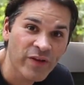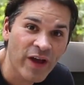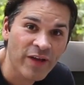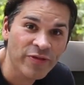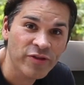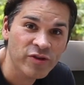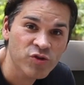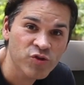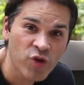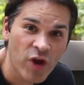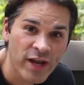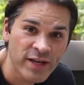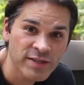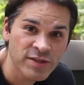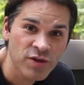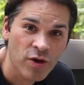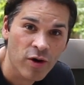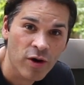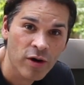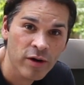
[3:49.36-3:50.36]
got the
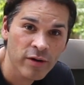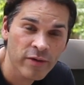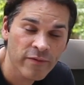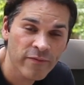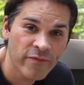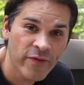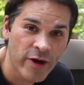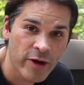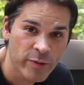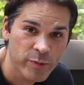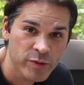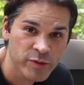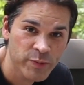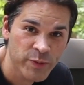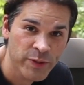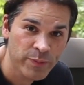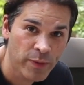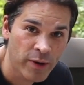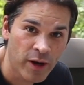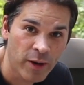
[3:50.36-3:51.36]
TriStar variable
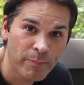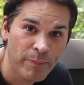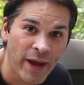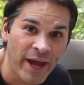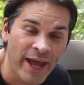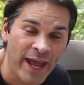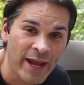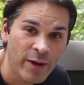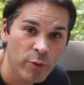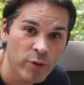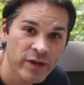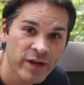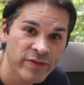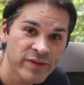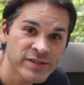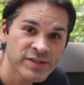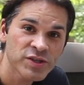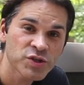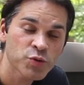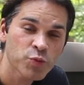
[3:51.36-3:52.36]
speed pump by Hayward, and
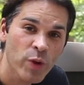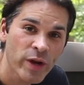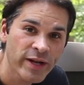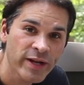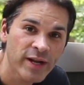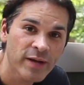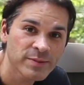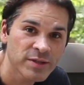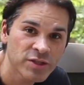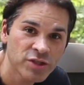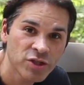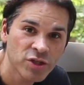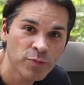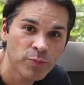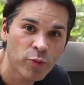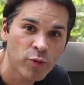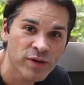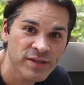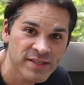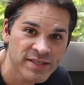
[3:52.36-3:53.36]
this is rated up to
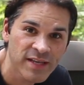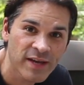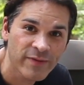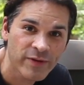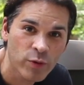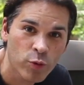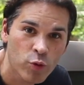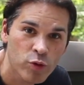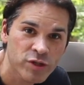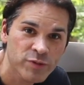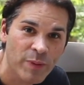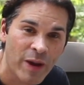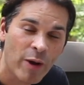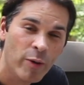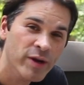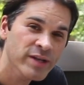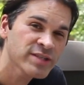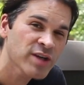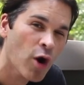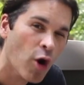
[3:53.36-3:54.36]
2.7
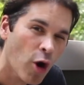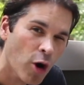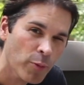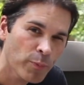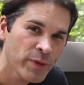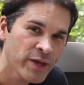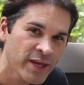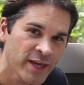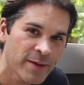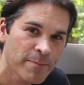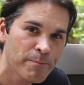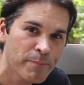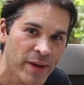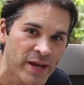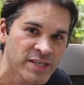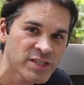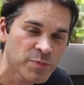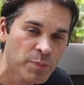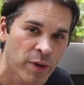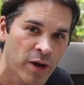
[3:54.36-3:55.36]
horsepower. It's an RPM
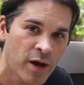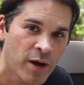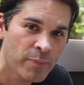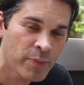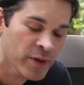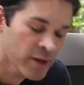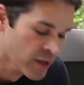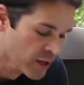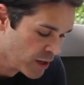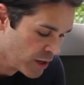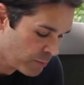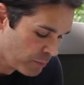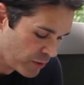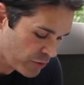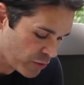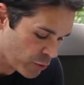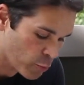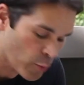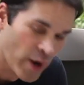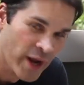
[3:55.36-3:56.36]
based pump, but
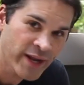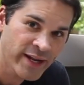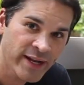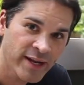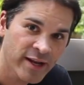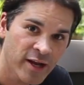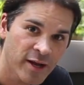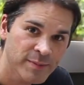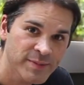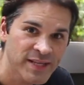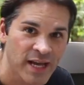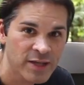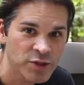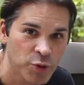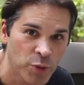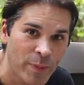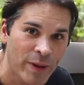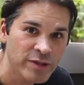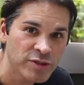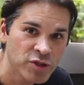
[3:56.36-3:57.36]
the rating comes out to
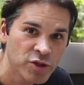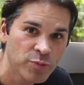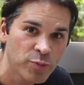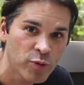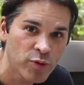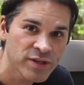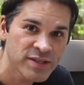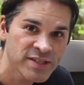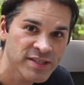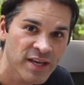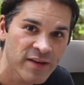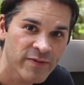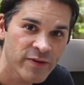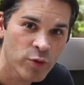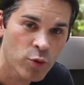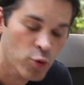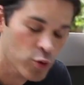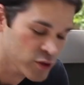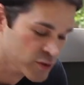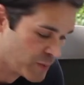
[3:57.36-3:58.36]
about 2.7
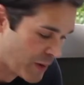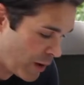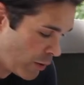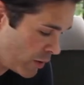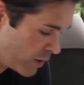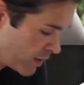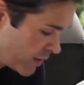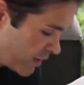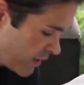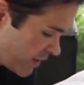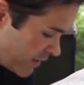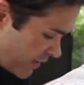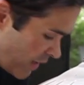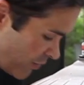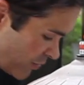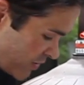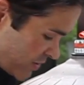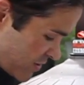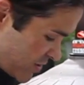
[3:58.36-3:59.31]
horsepower. Now this